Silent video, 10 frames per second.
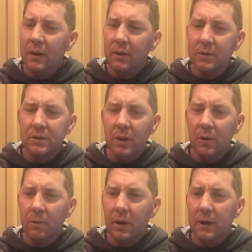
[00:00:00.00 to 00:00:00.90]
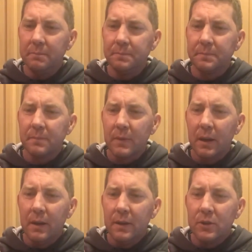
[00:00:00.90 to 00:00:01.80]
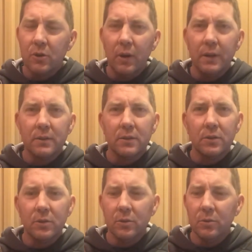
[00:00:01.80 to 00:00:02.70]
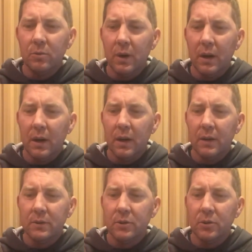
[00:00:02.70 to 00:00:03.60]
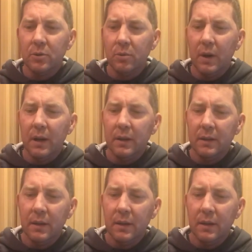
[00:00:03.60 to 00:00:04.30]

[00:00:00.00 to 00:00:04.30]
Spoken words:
Also tried to do a